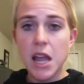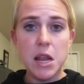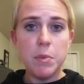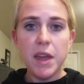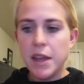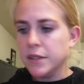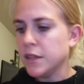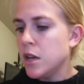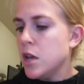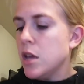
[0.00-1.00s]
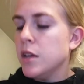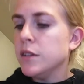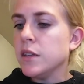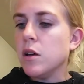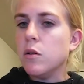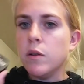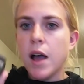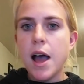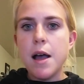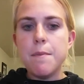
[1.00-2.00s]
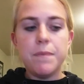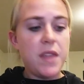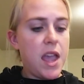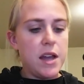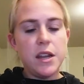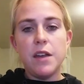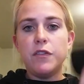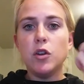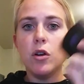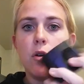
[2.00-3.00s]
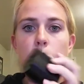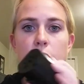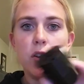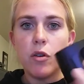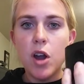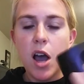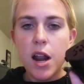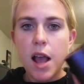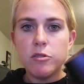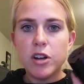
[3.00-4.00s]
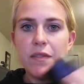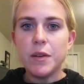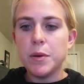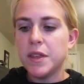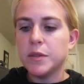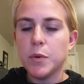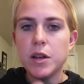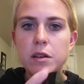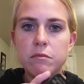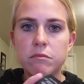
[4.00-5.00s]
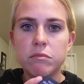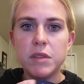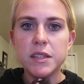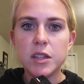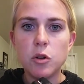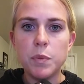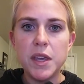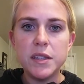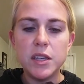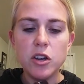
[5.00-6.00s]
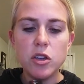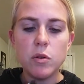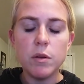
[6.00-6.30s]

any place. So and when you're not out traveling with this one, this little piece here you